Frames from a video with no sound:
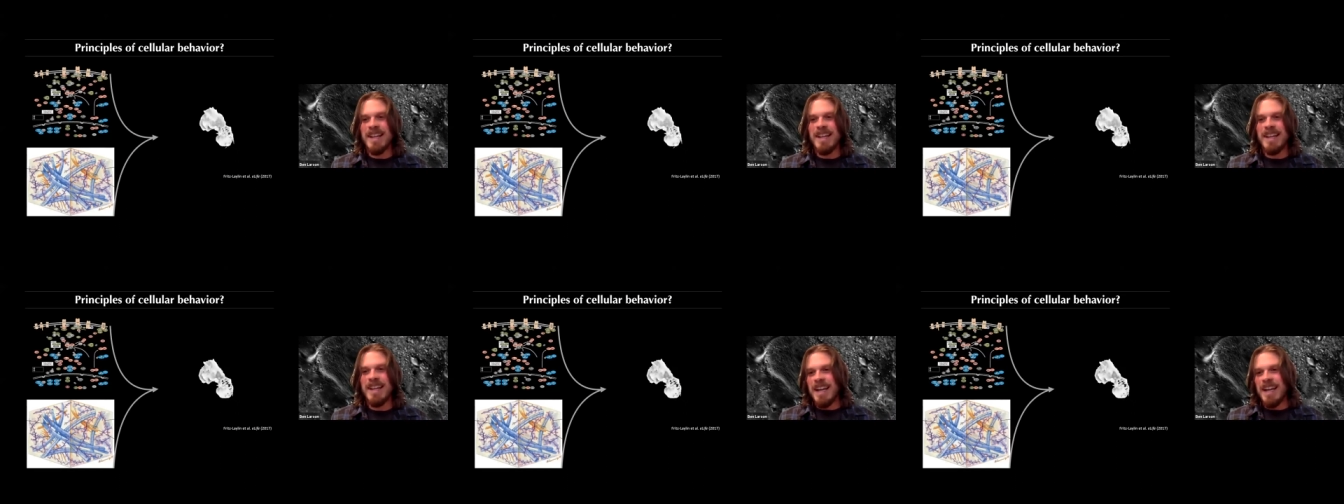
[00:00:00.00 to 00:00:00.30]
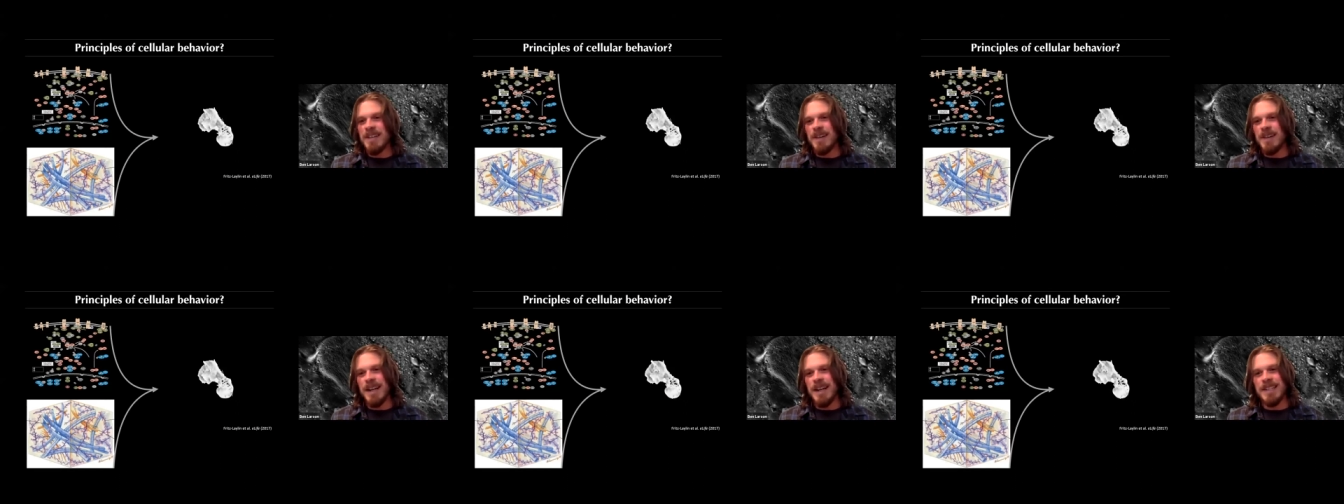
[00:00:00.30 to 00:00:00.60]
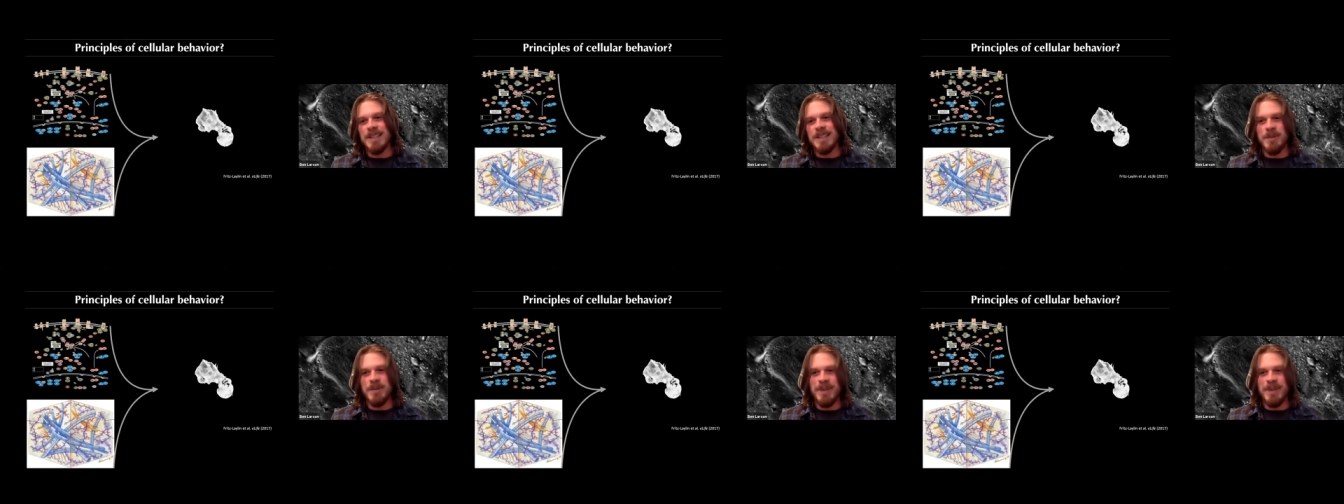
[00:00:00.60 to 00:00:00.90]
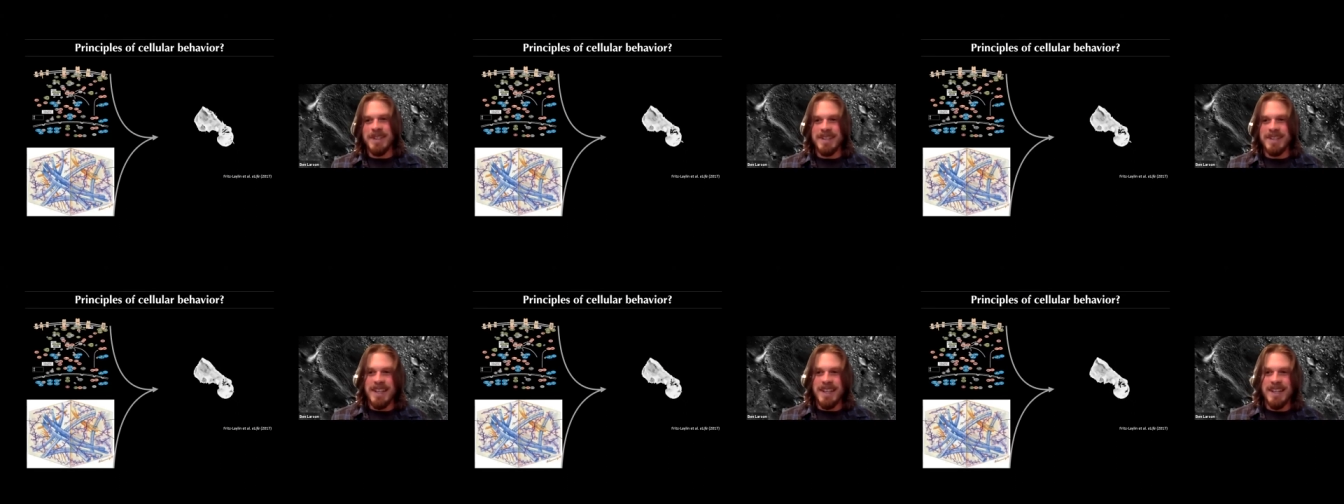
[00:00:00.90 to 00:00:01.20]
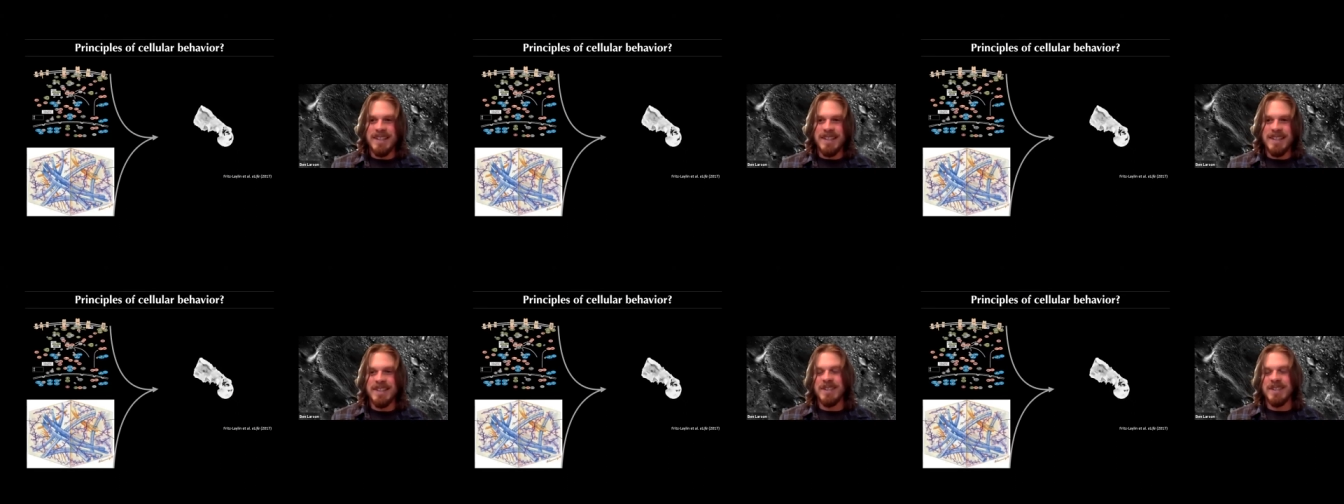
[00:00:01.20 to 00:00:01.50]
interactions between the
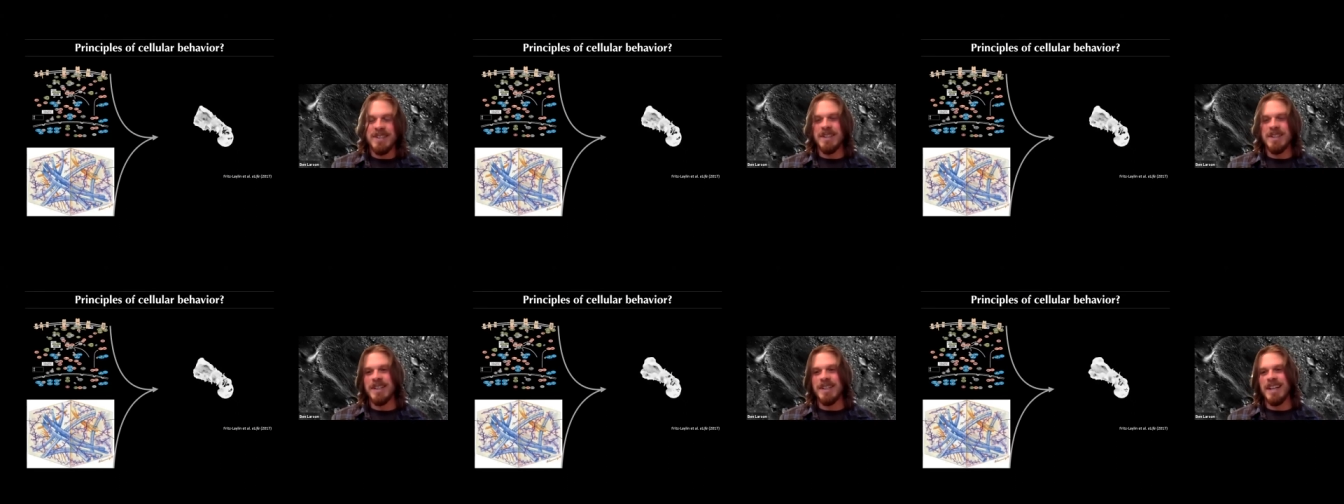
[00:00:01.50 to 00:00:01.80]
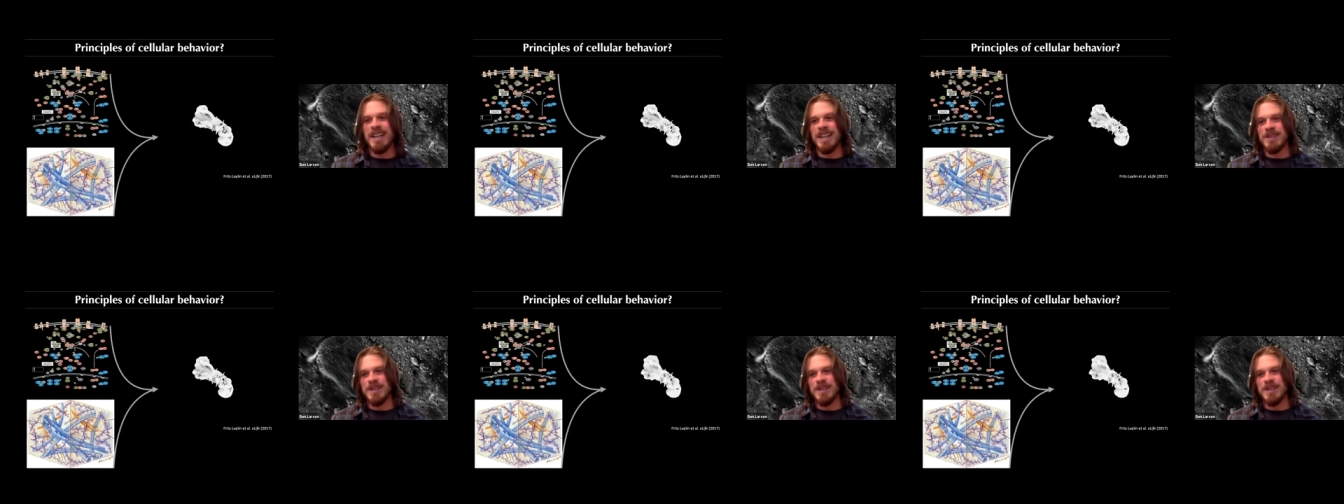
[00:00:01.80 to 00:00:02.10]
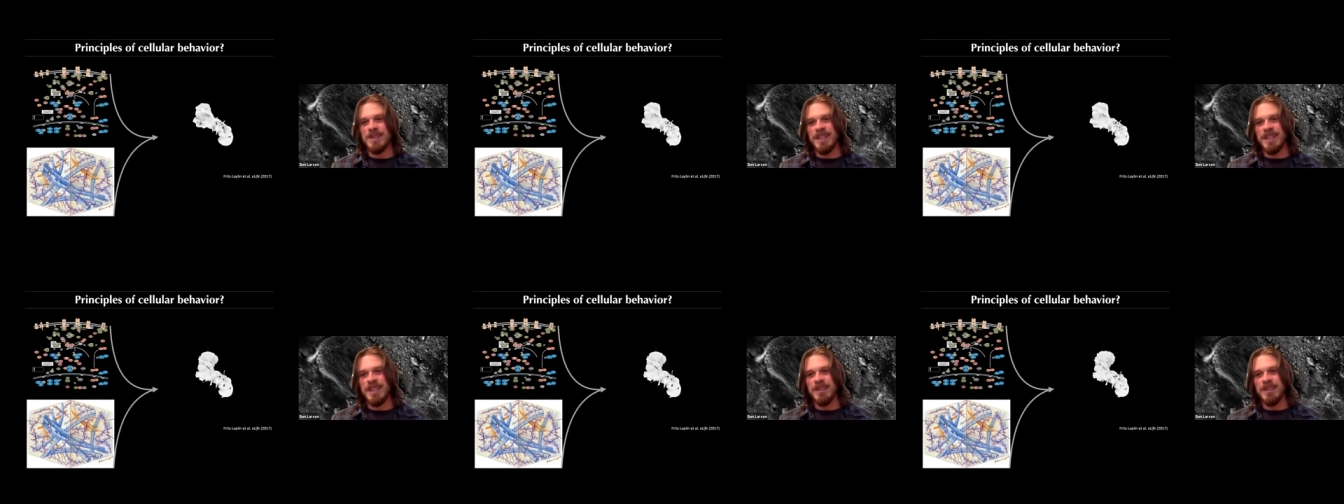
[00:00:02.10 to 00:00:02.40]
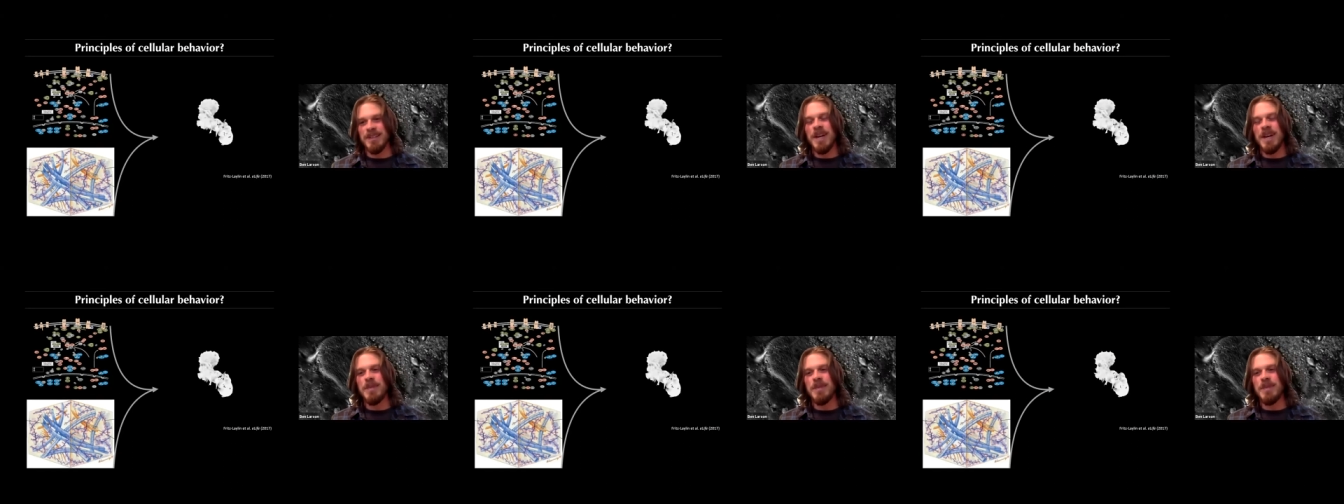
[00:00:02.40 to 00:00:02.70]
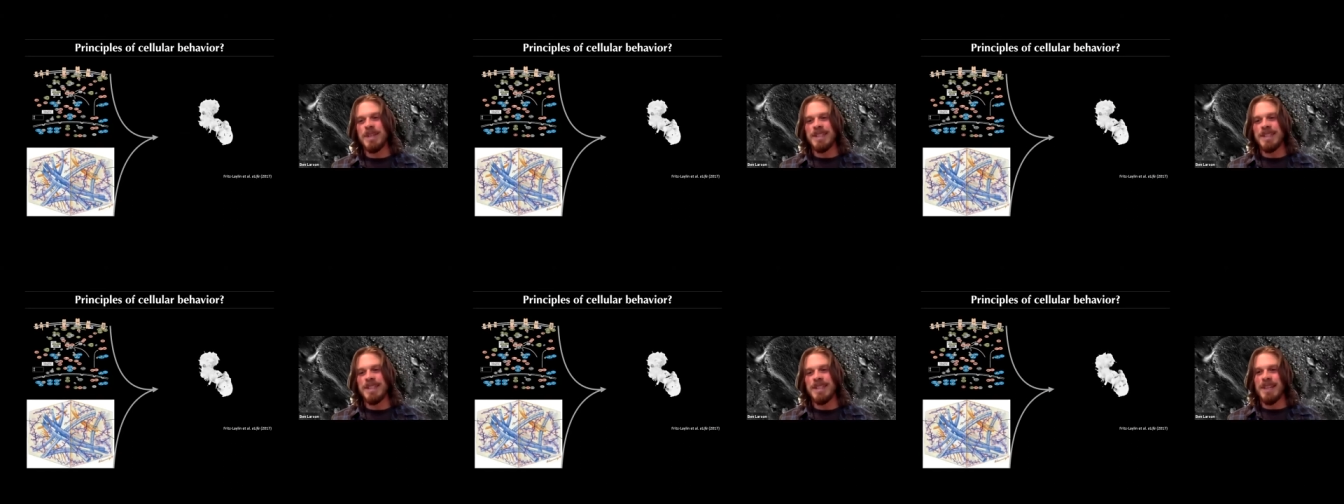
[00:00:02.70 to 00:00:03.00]
cells and their extracellular
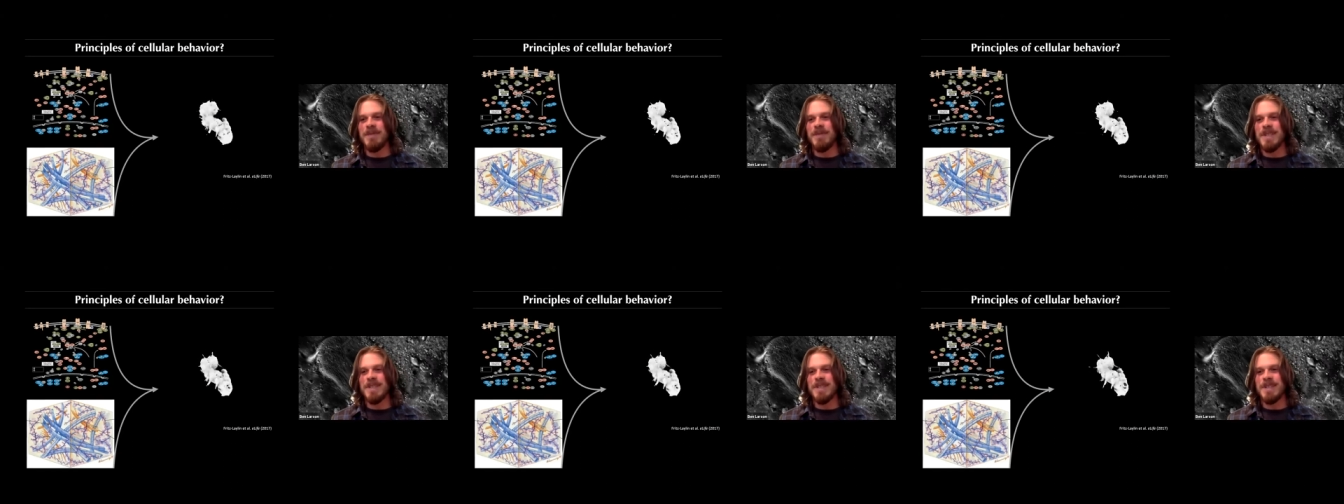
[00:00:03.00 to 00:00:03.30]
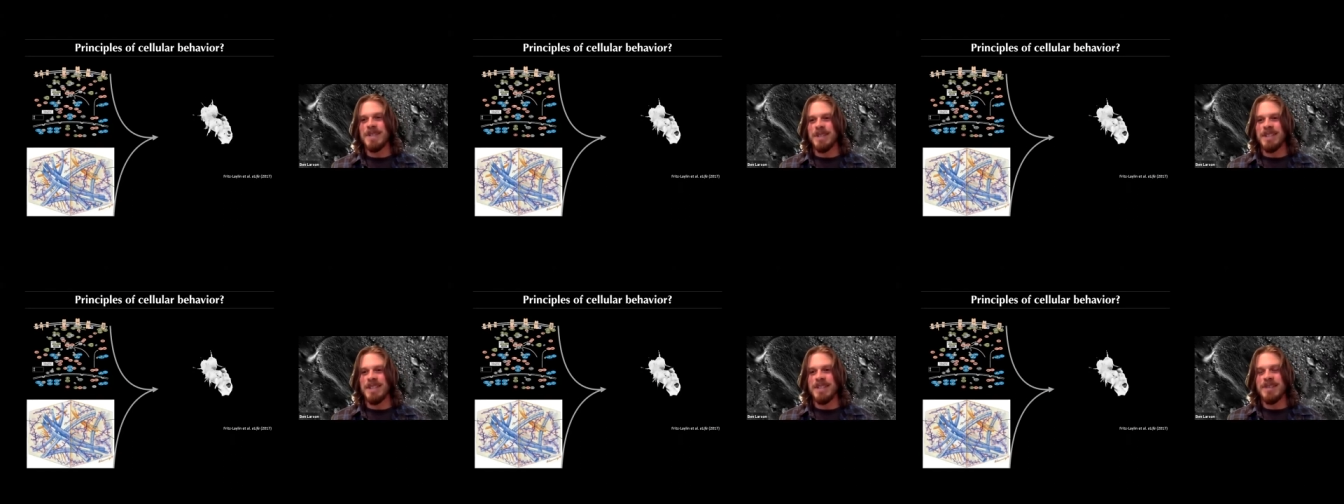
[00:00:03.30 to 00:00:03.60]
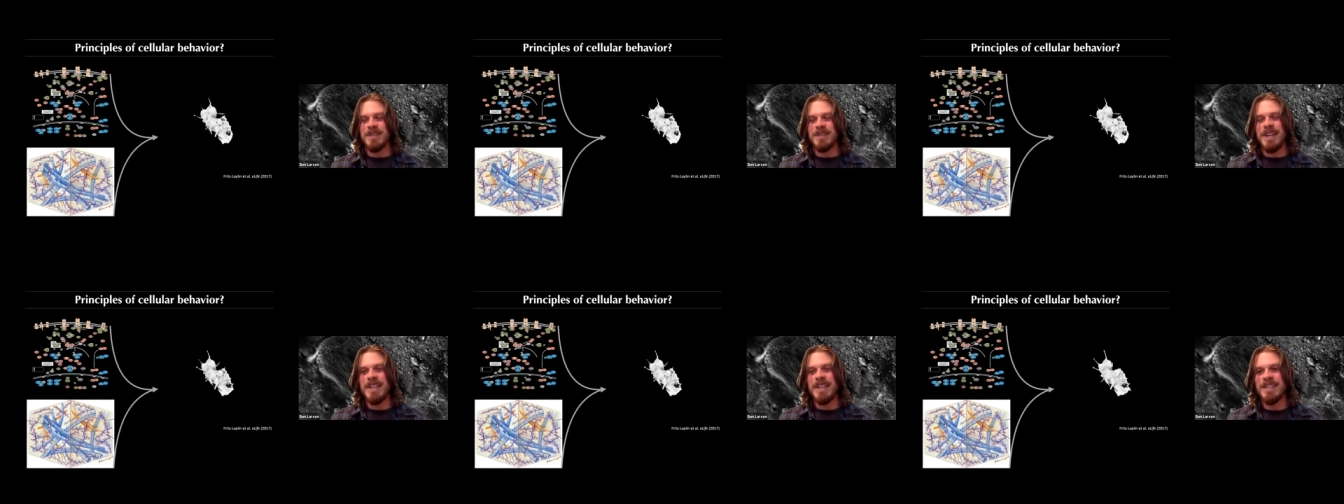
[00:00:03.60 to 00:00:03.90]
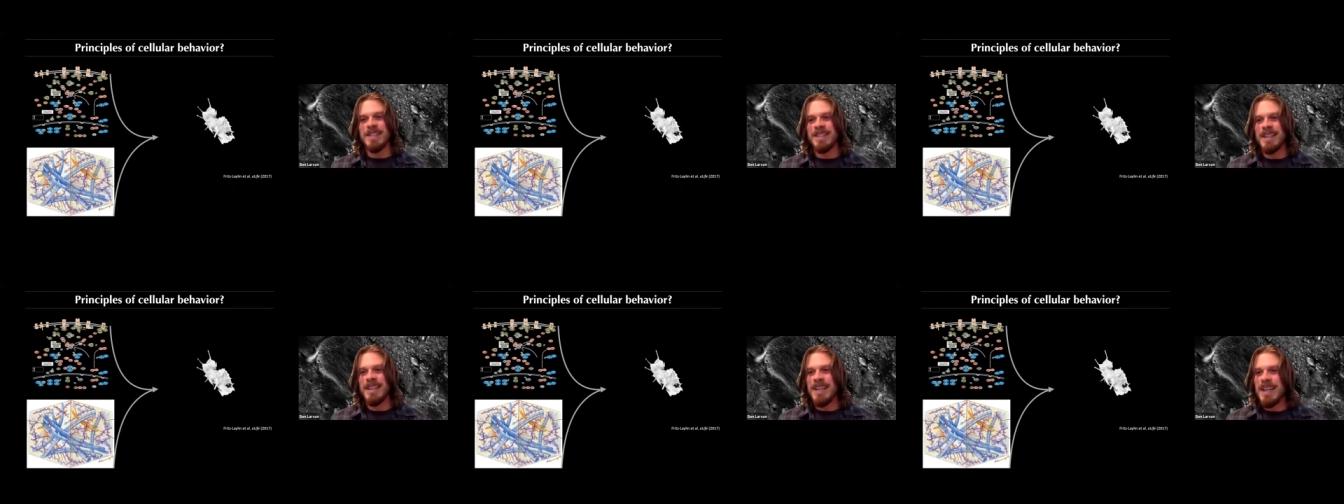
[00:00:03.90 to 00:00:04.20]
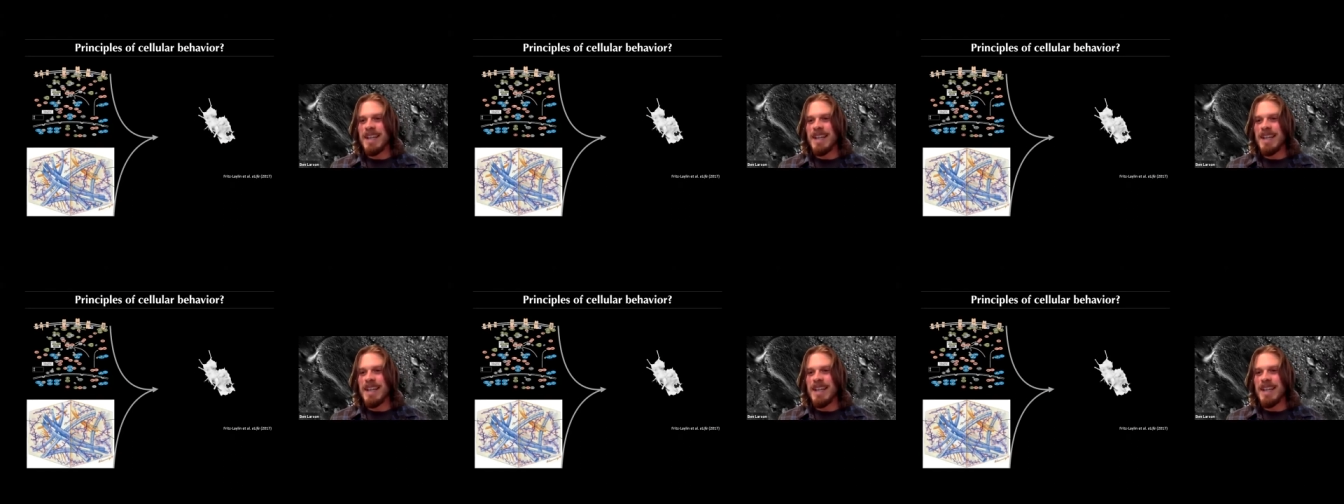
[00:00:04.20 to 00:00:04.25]
environment, and, and physical constraints.